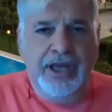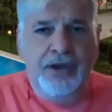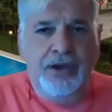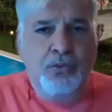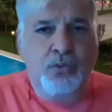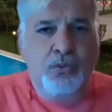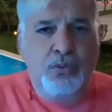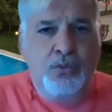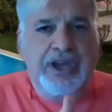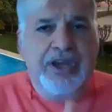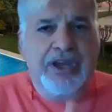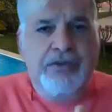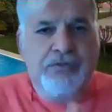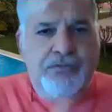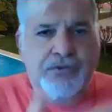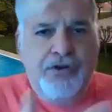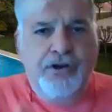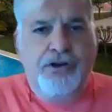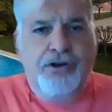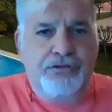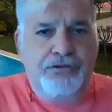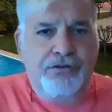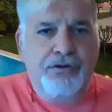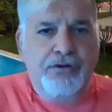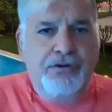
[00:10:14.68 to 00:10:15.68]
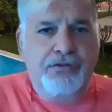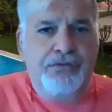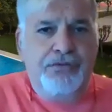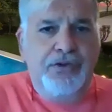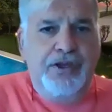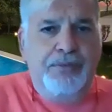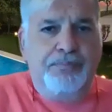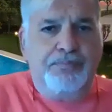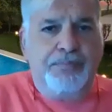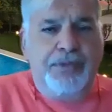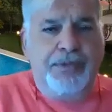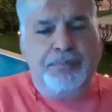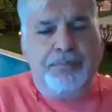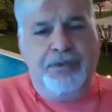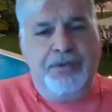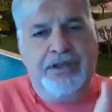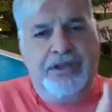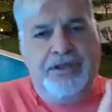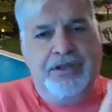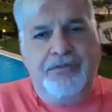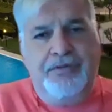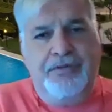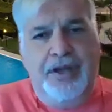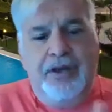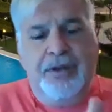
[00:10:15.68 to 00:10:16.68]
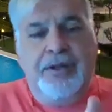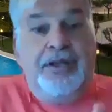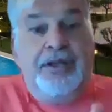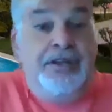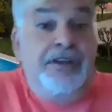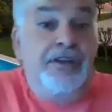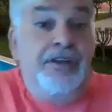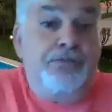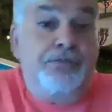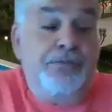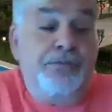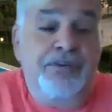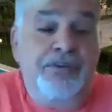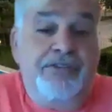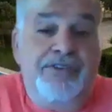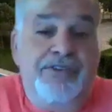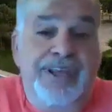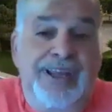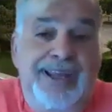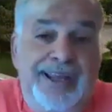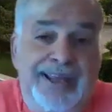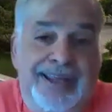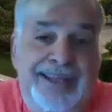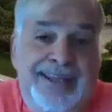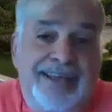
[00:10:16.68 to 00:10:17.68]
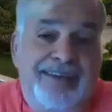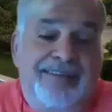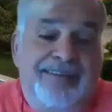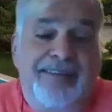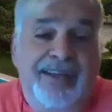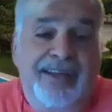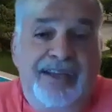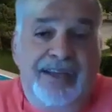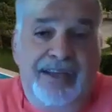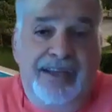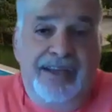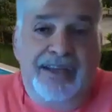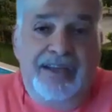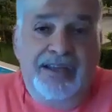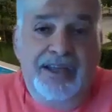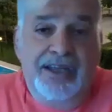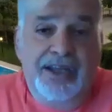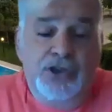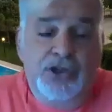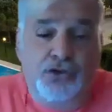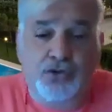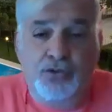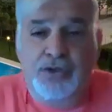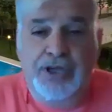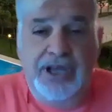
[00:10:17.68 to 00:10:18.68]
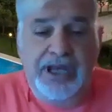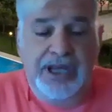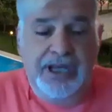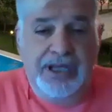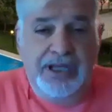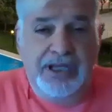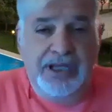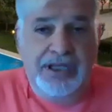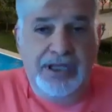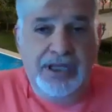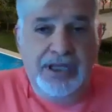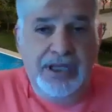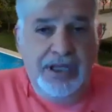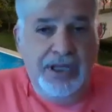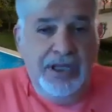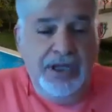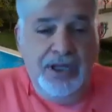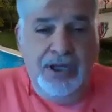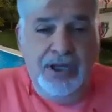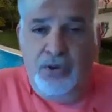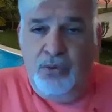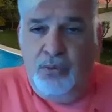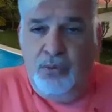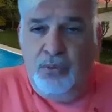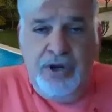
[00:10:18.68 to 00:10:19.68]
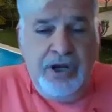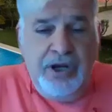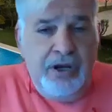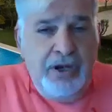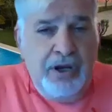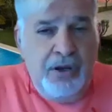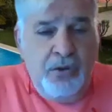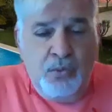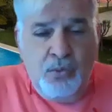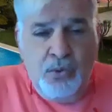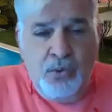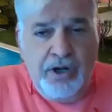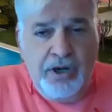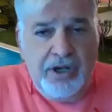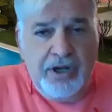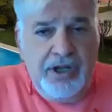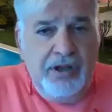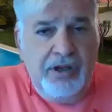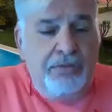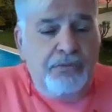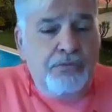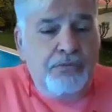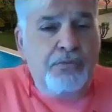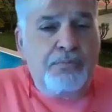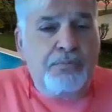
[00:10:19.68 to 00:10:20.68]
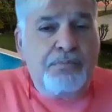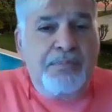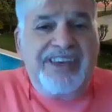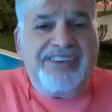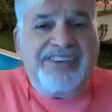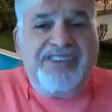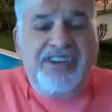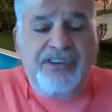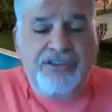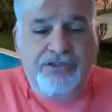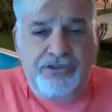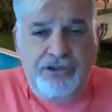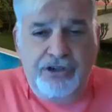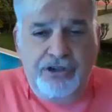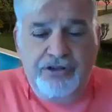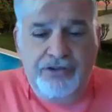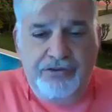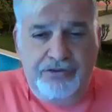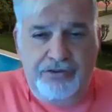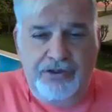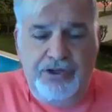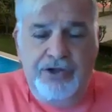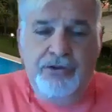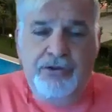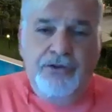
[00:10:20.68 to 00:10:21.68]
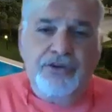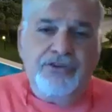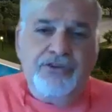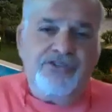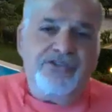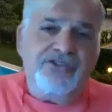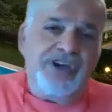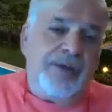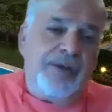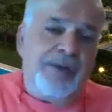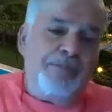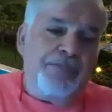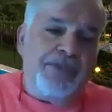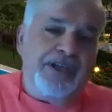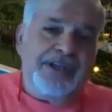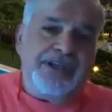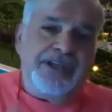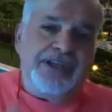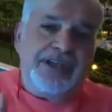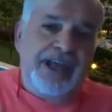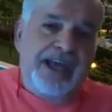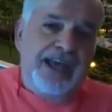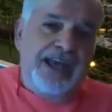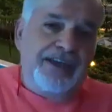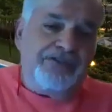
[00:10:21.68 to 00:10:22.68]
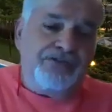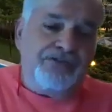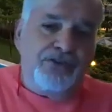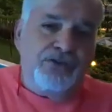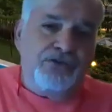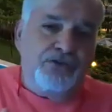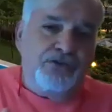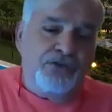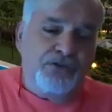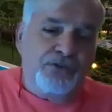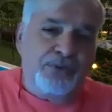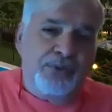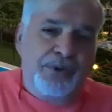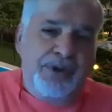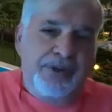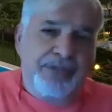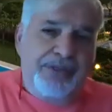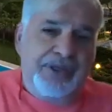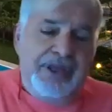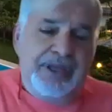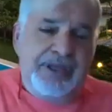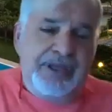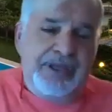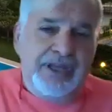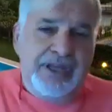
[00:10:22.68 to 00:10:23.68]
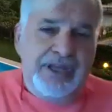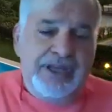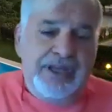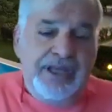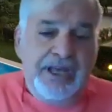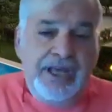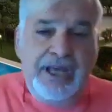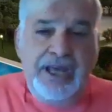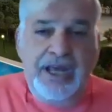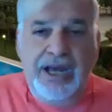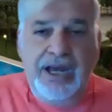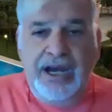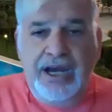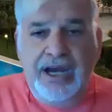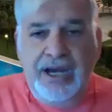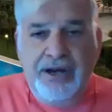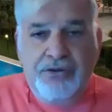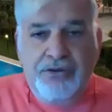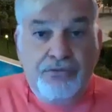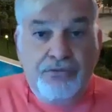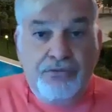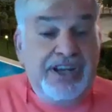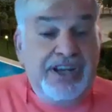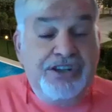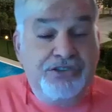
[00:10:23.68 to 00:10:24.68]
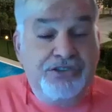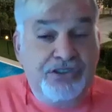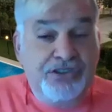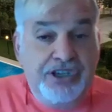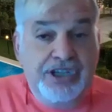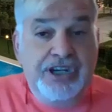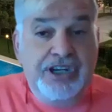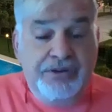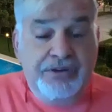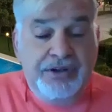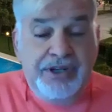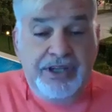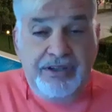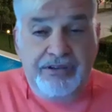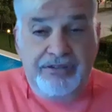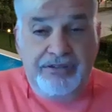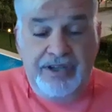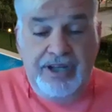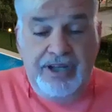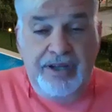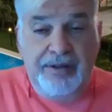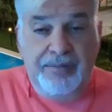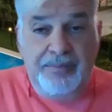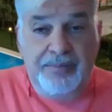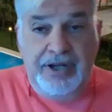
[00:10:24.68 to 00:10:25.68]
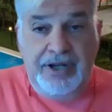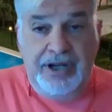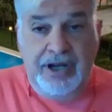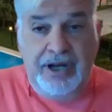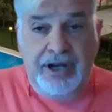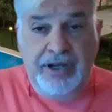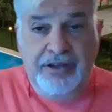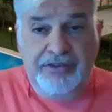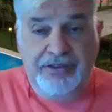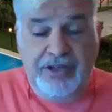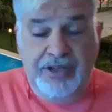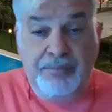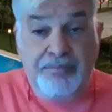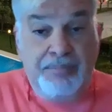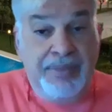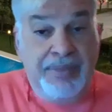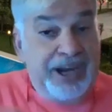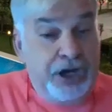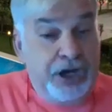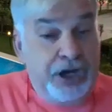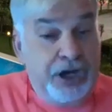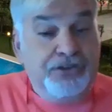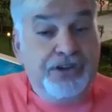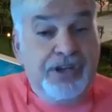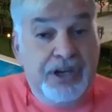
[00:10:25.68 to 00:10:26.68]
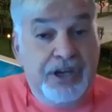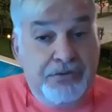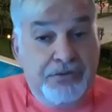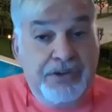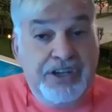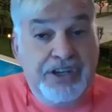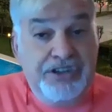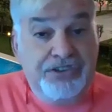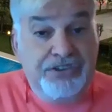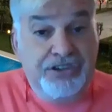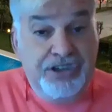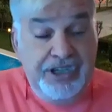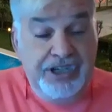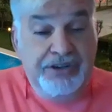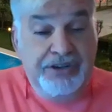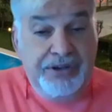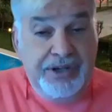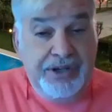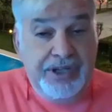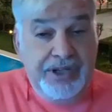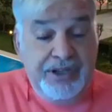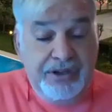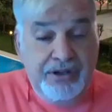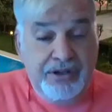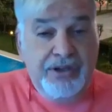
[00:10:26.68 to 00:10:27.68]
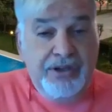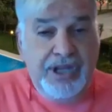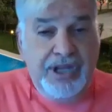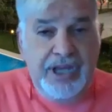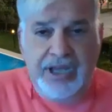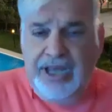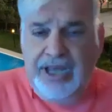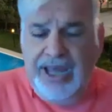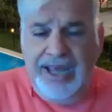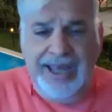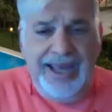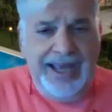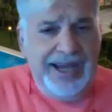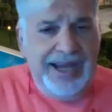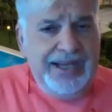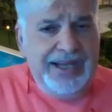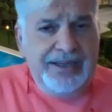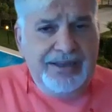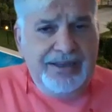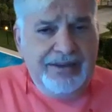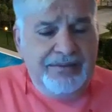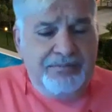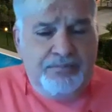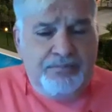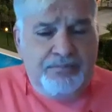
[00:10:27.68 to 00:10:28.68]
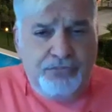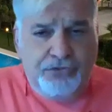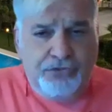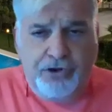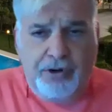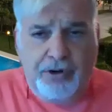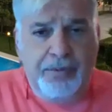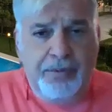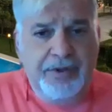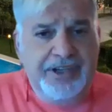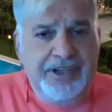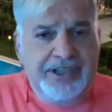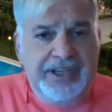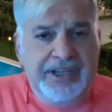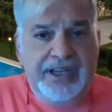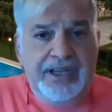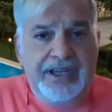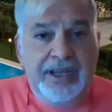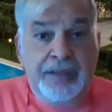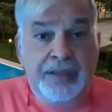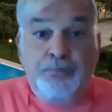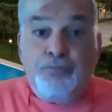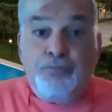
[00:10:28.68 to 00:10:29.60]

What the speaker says: a weak version of it, people develop. This was the yesterday. Today, we're working through messengers, something that has to do with the re-engineering, some biological re-engineering, okay? And it probably,